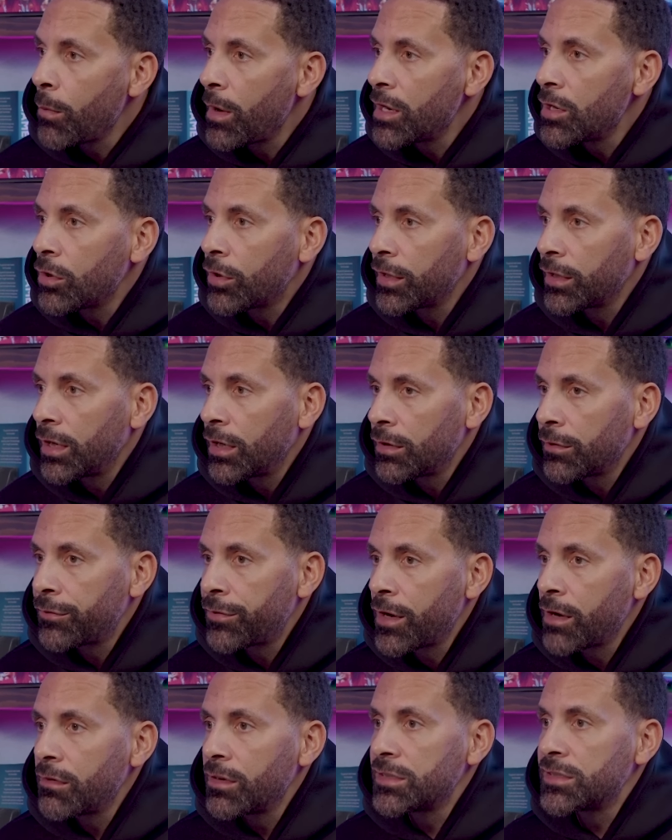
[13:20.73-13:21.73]
we're looking at the
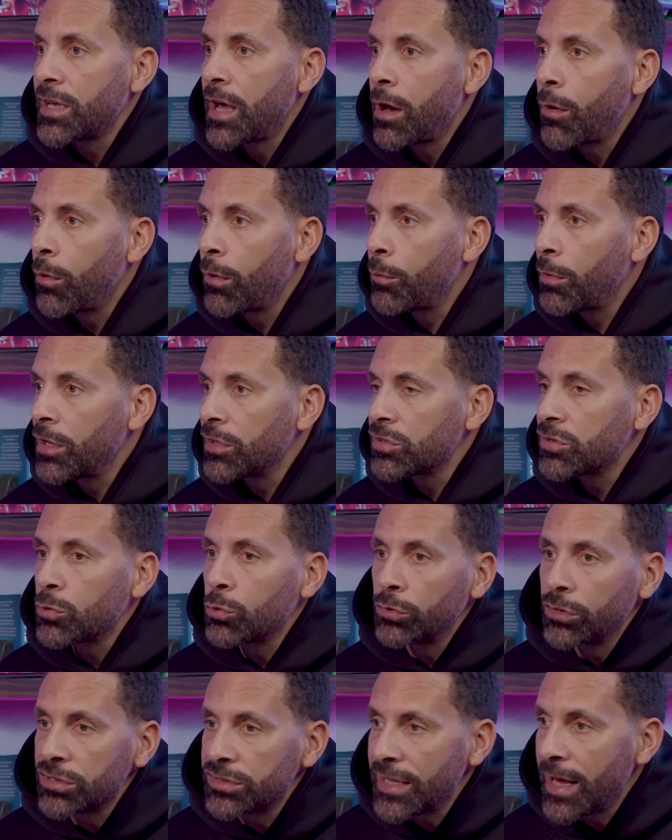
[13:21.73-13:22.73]
fairy tale, when it's
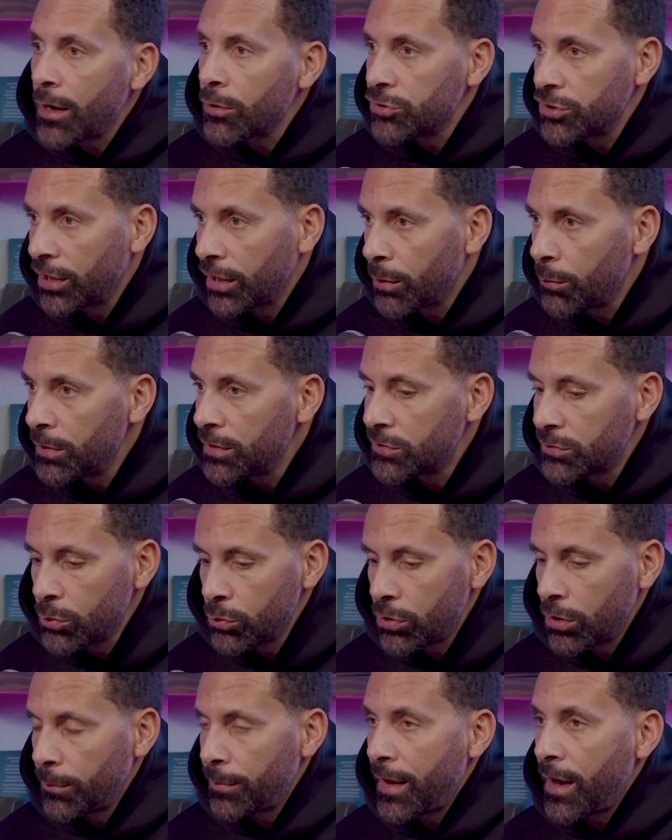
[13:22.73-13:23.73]
all nostalgic, and we
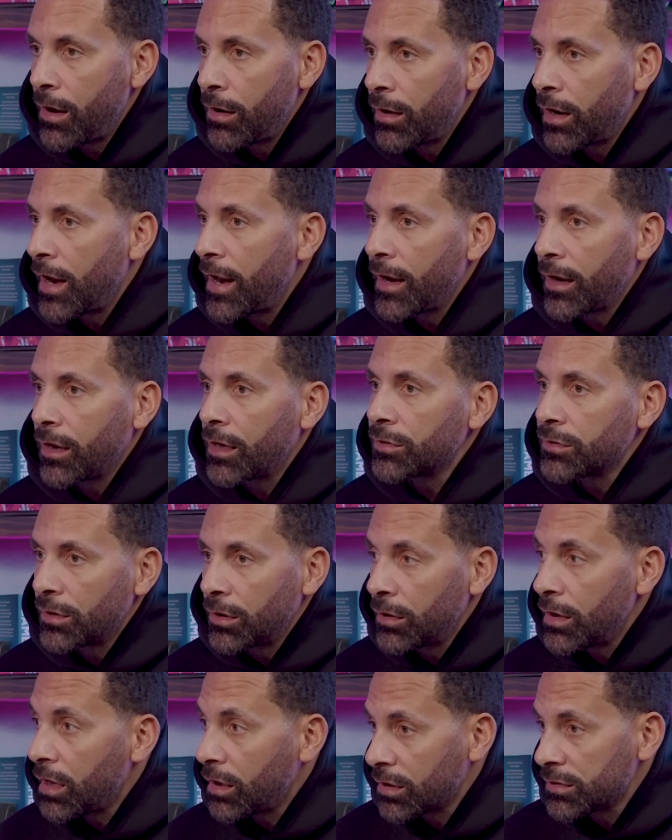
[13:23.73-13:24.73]
talk about like I don't
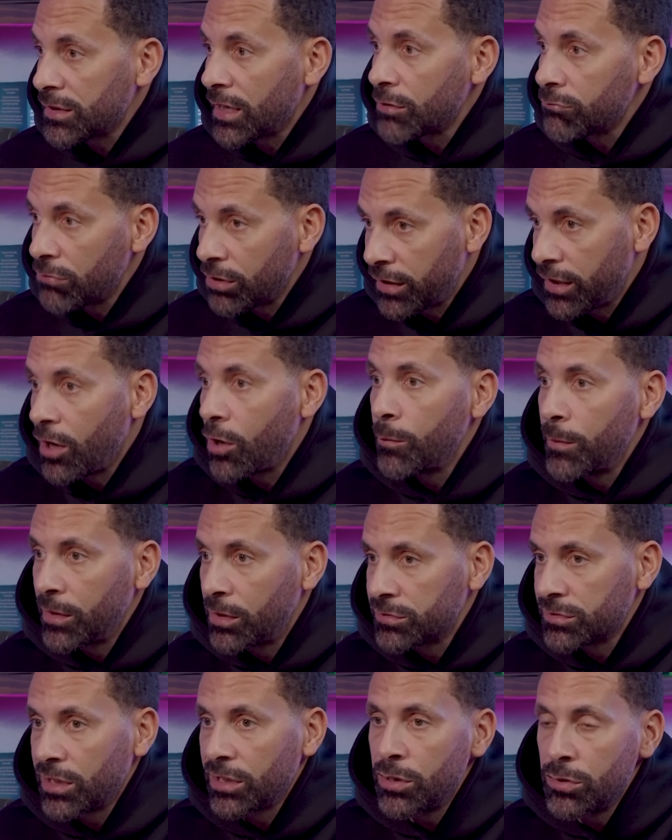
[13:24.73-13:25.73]
know, like I say, Riquelme
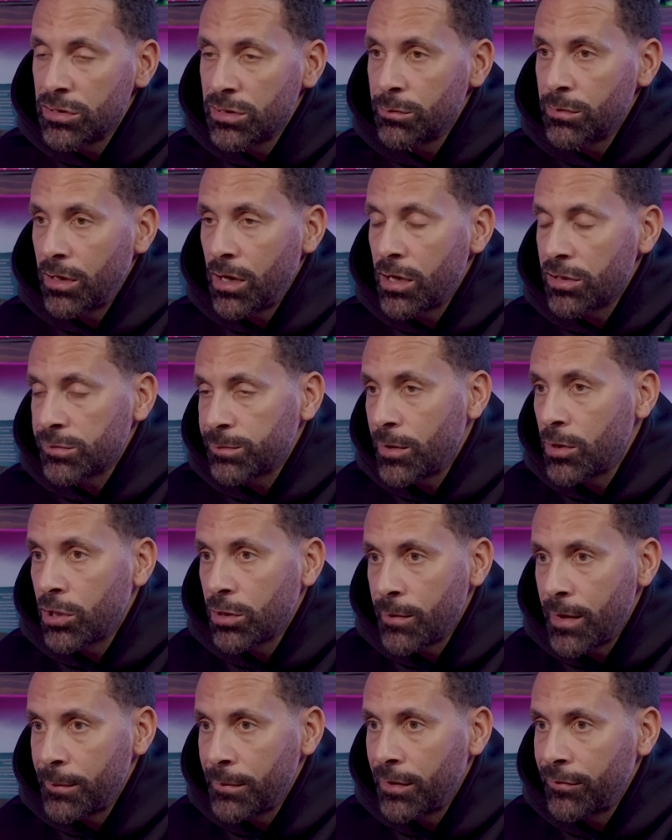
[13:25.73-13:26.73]
because I use him. I spoke
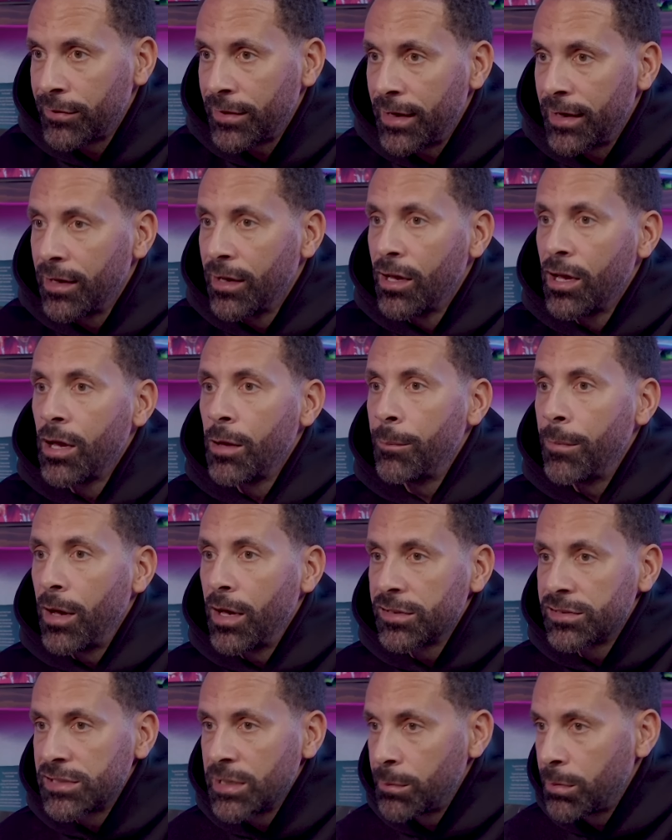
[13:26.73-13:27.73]
about him the other day,
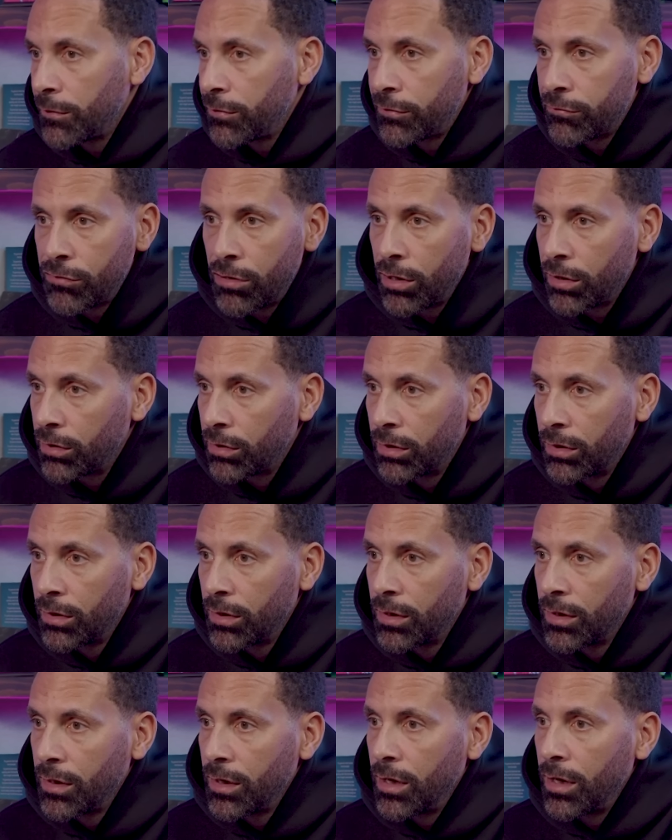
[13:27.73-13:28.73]
but a Seba Veron.
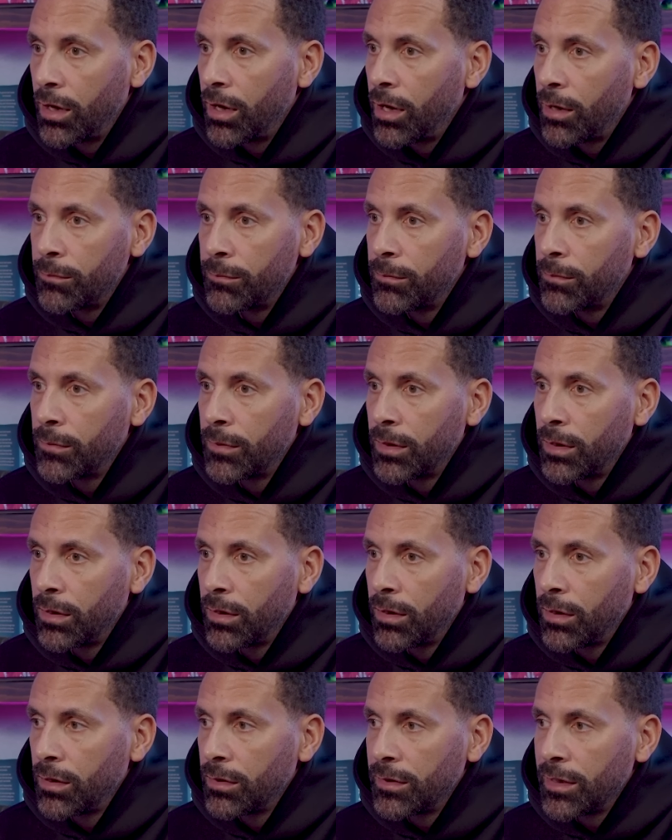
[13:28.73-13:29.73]
Um,
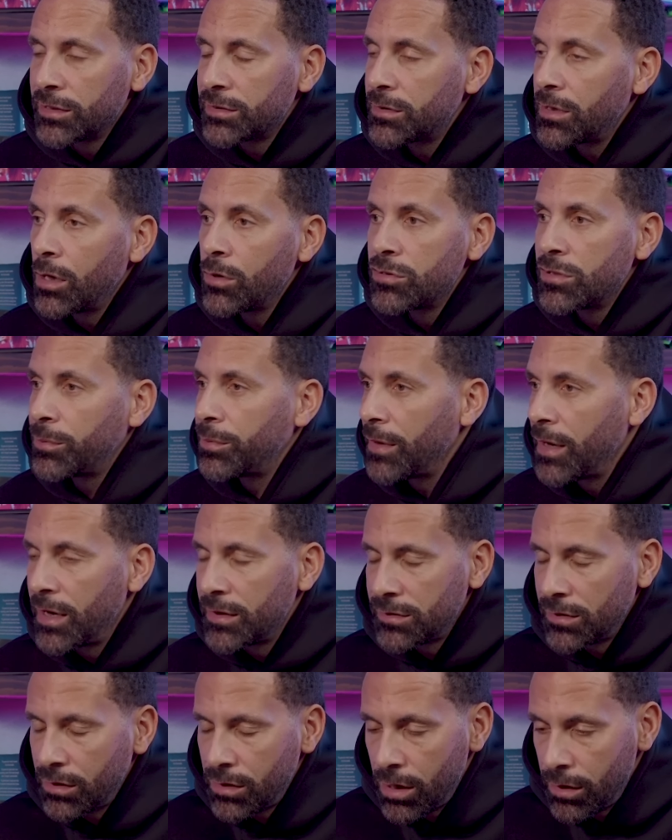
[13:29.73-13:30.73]
there's loads of
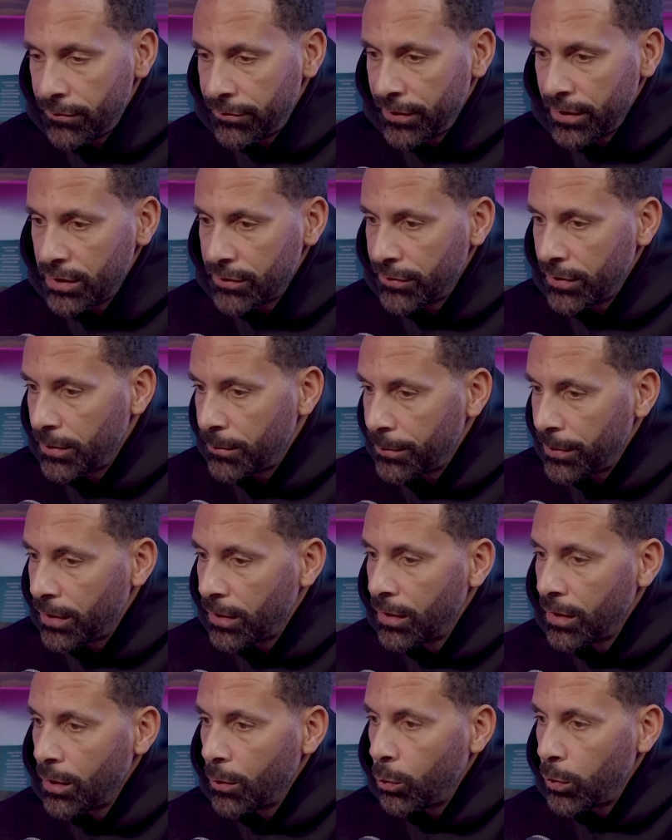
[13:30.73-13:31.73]
players I can't think of any,
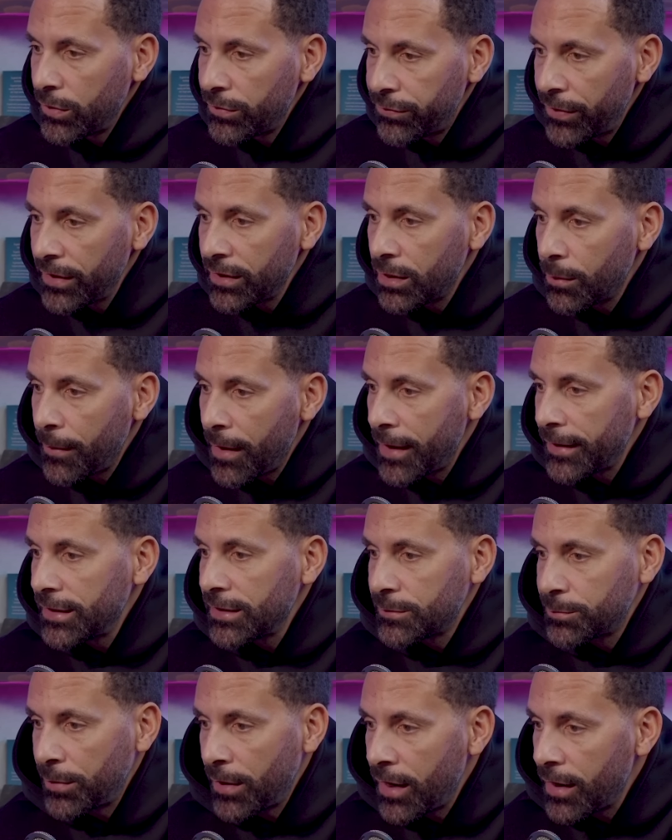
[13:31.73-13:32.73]
but we think about
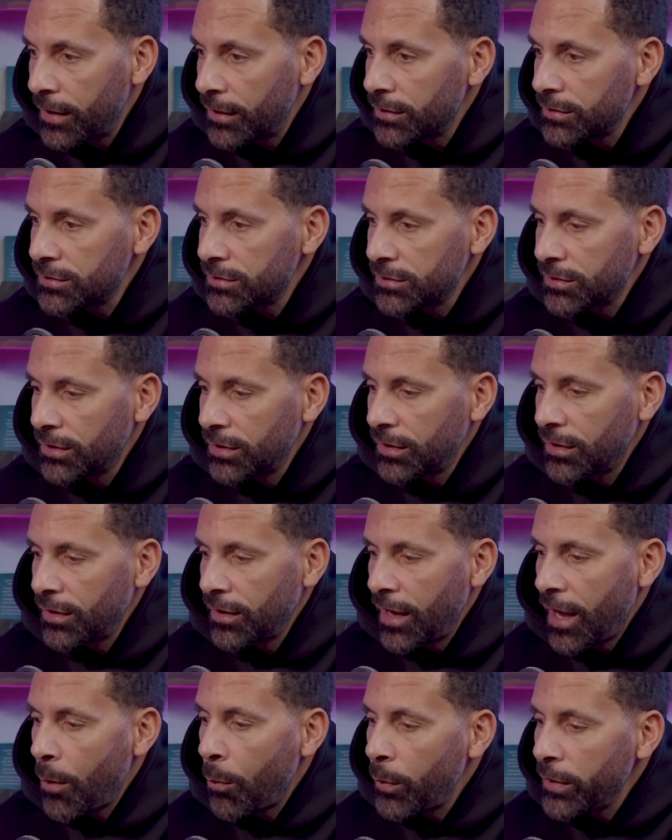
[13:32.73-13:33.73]
these players
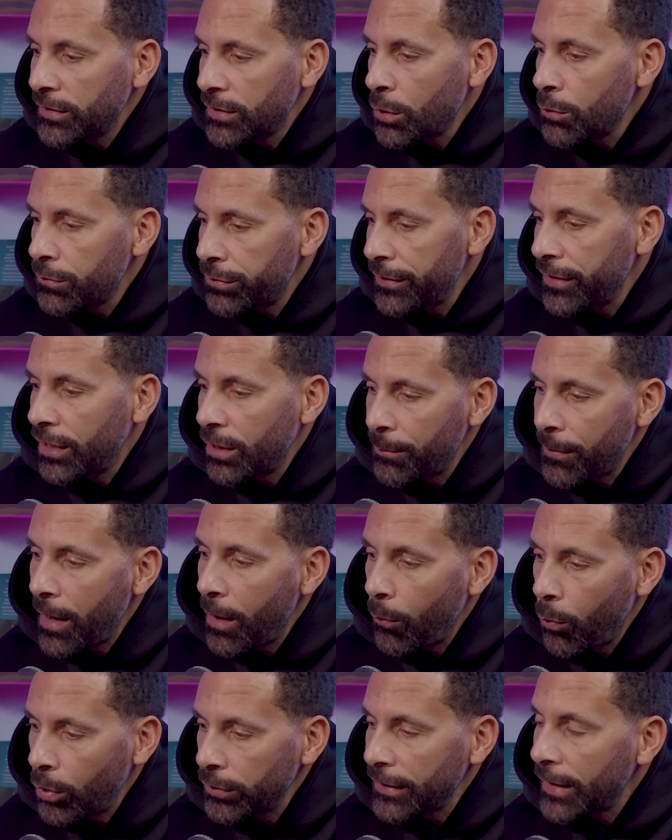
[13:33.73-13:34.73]
and we don't think
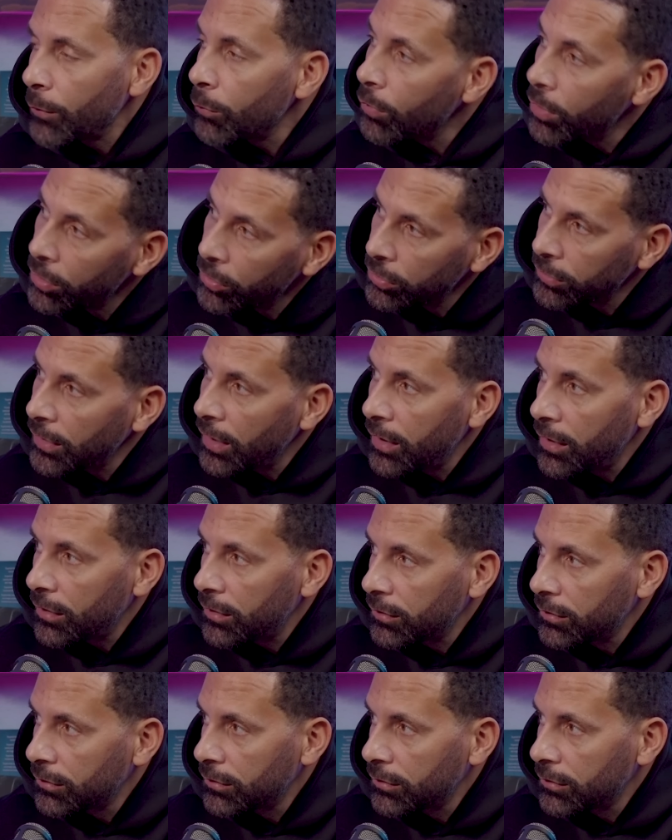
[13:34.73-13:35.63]
about what they weren't good at.